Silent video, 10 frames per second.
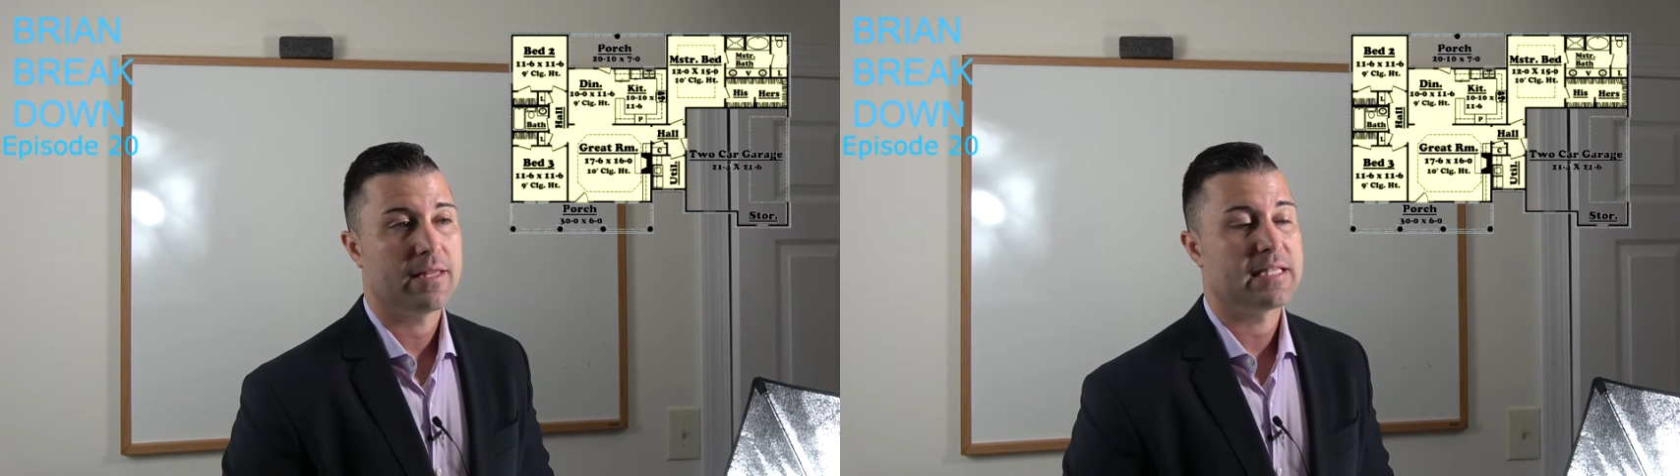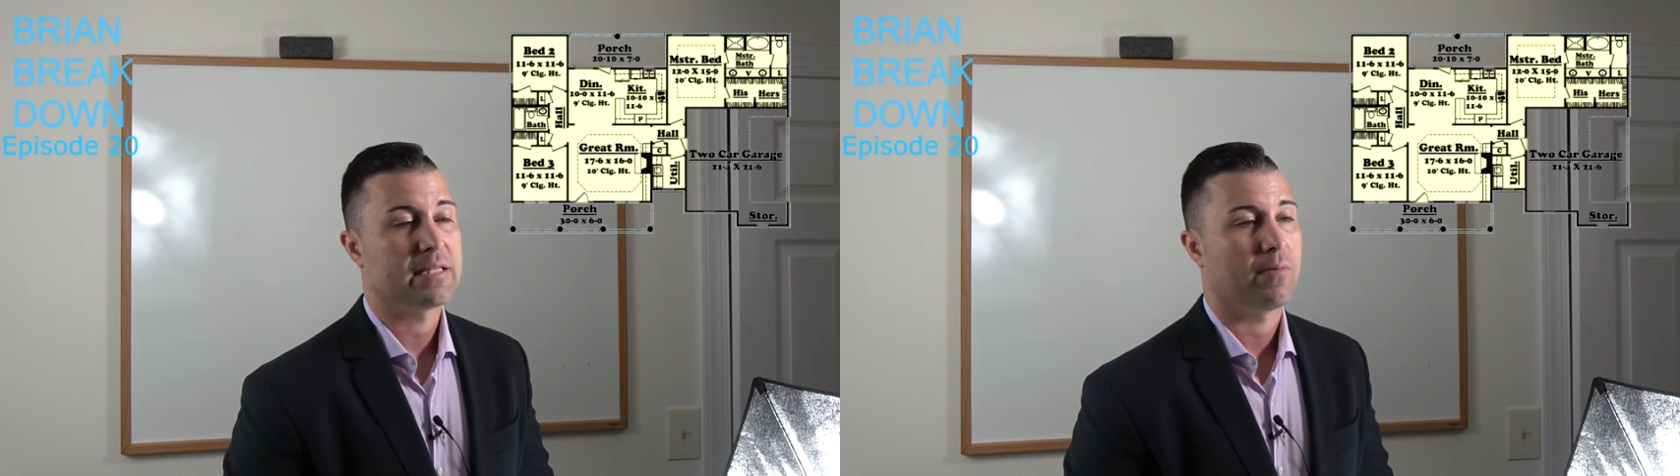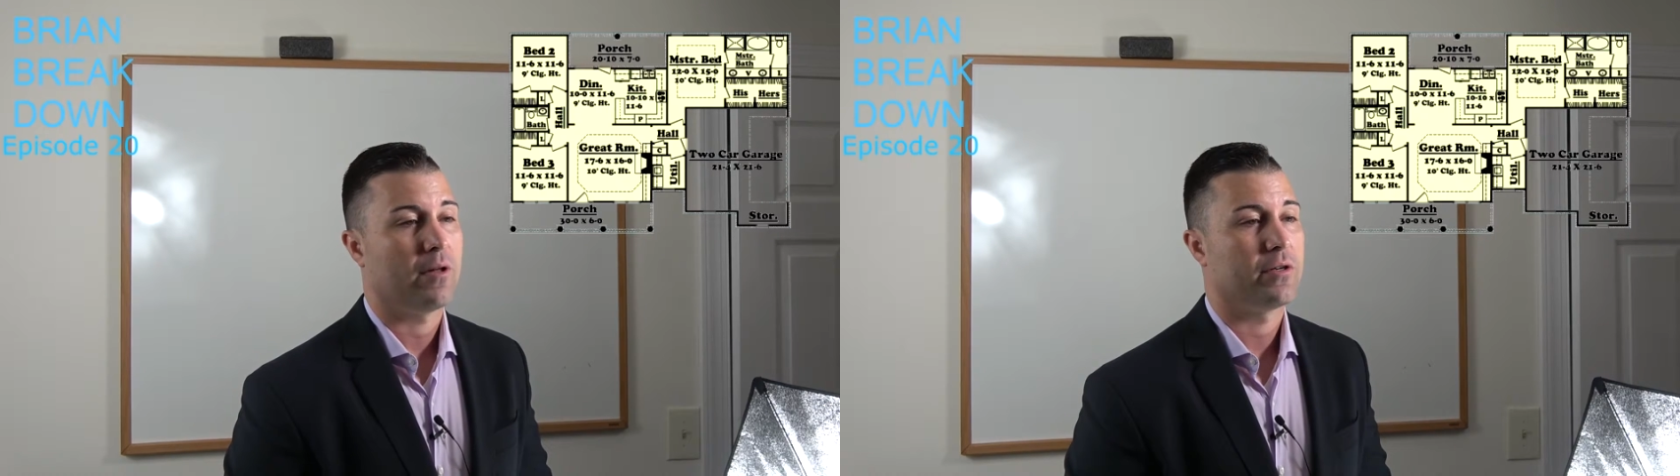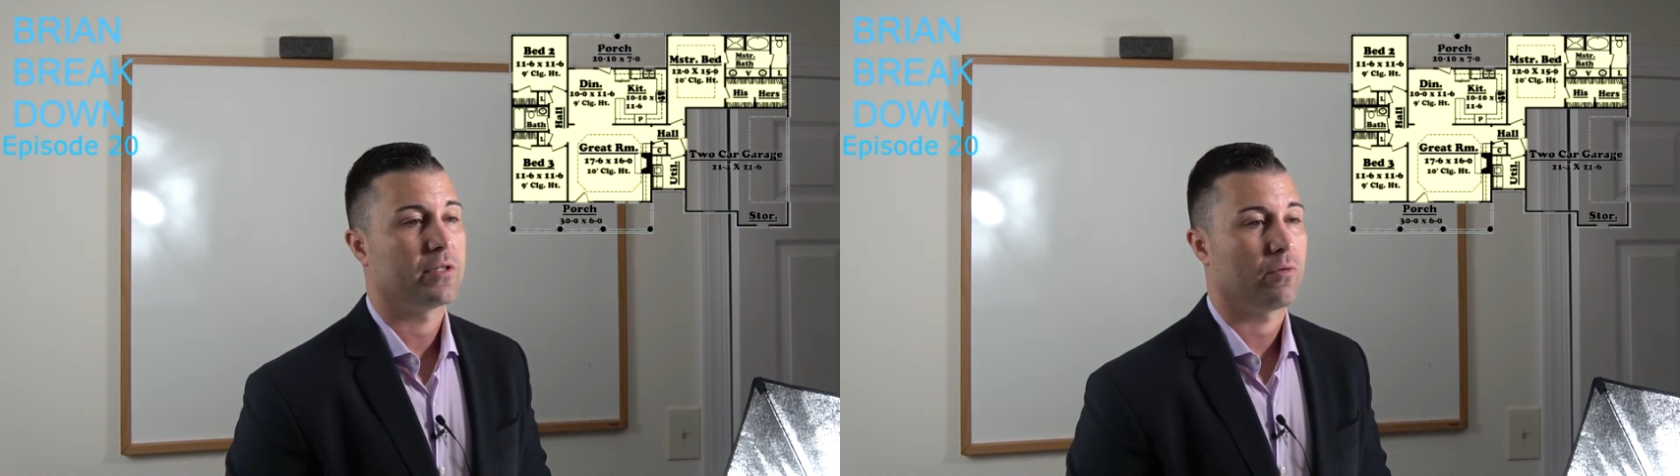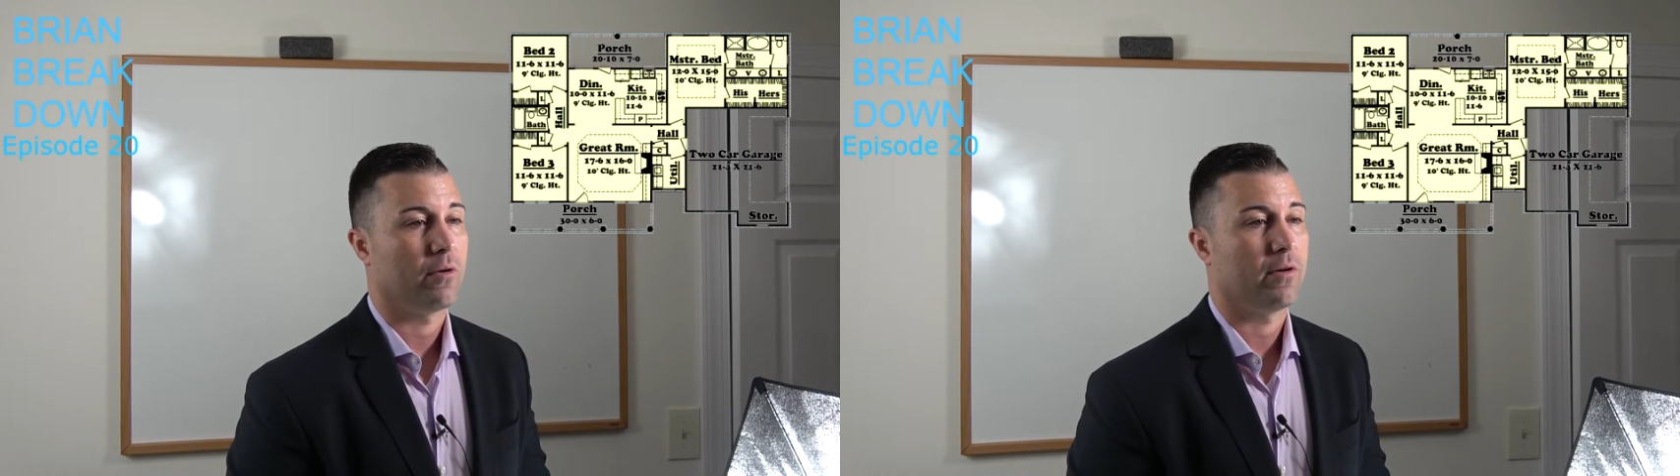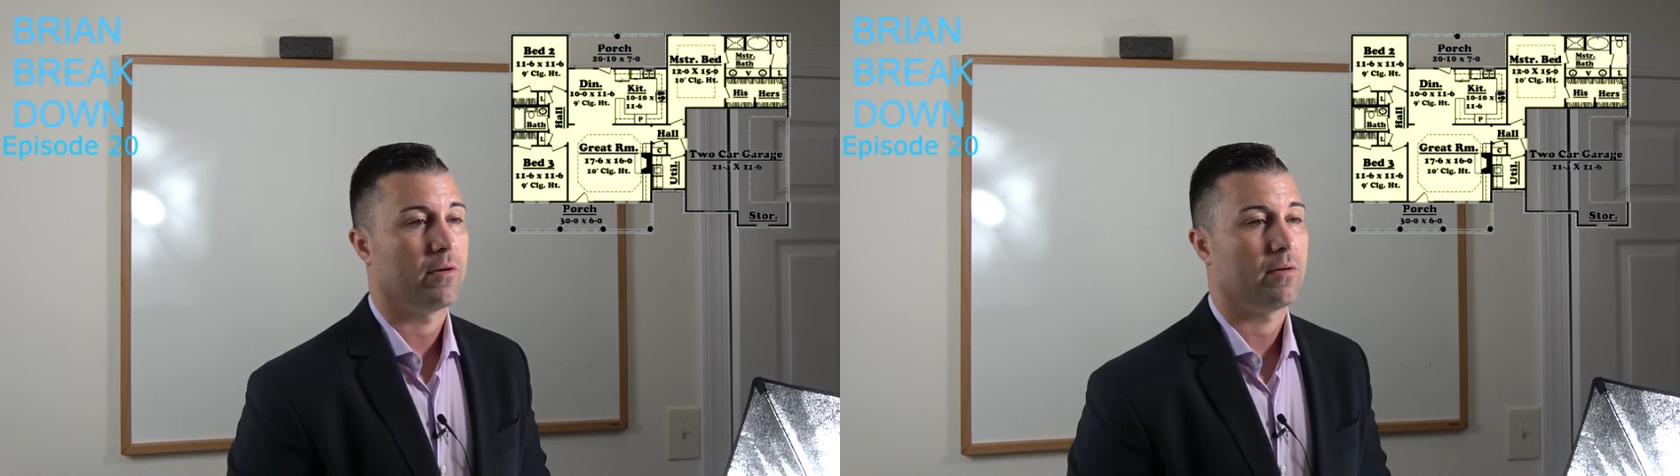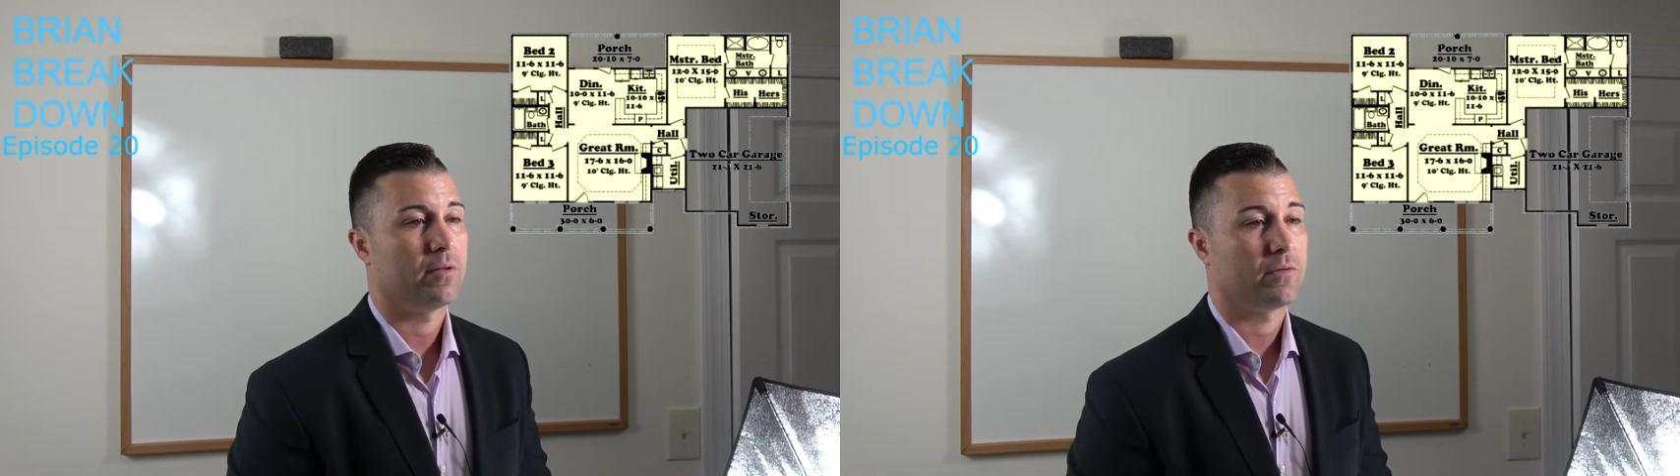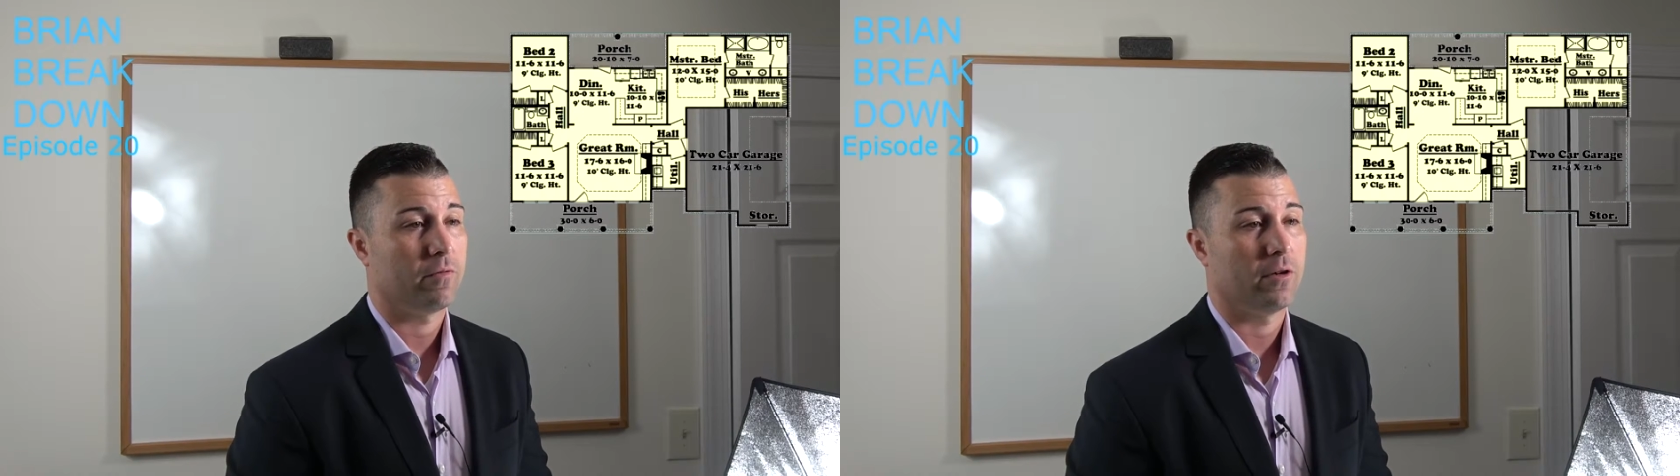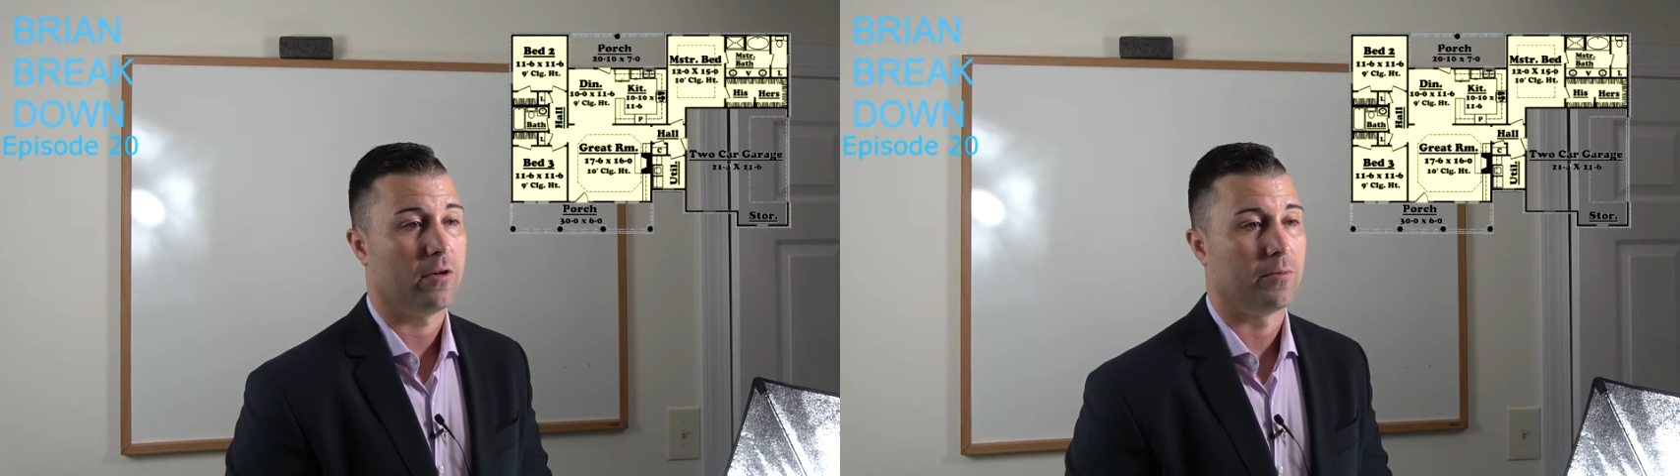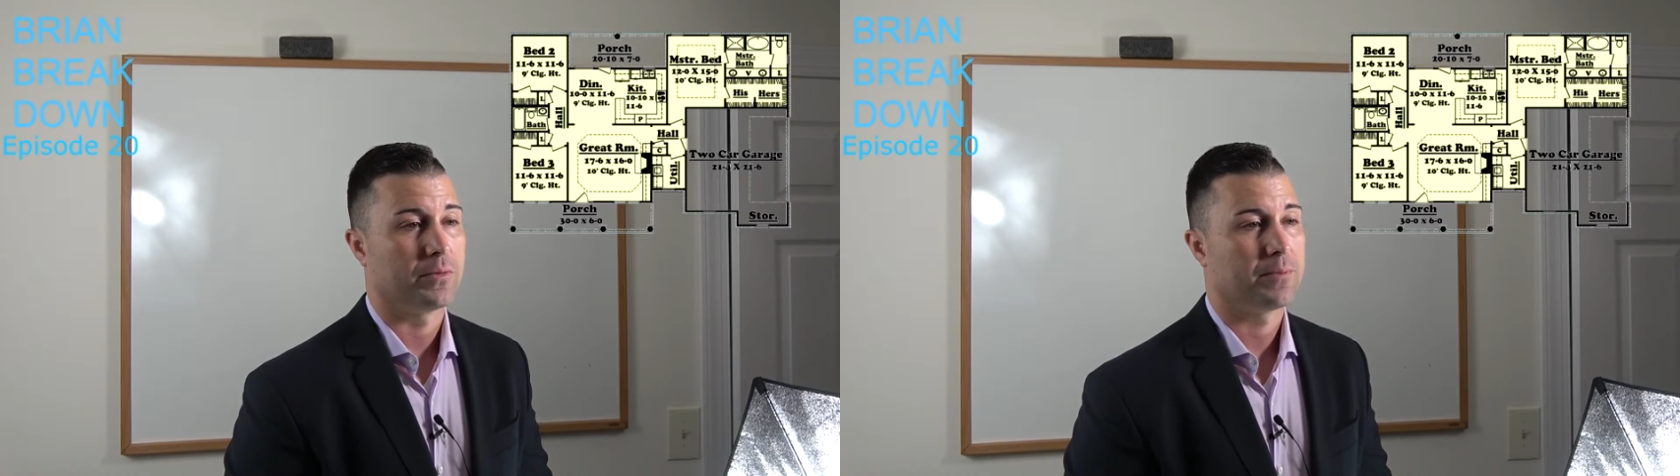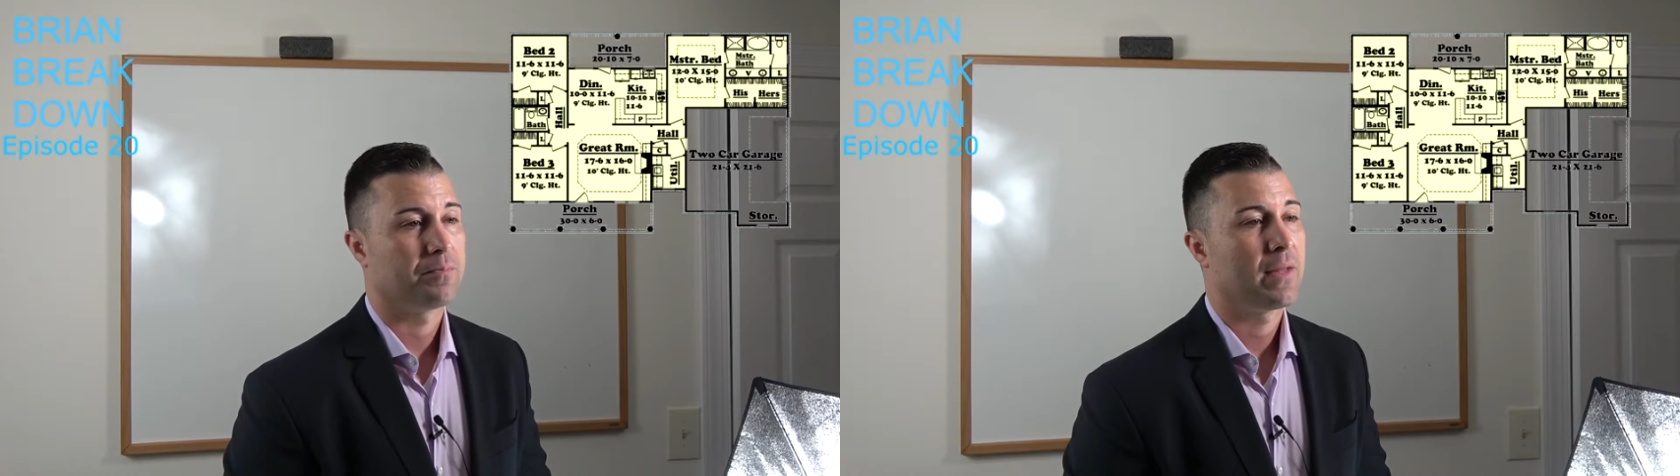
than smaller square foot homes.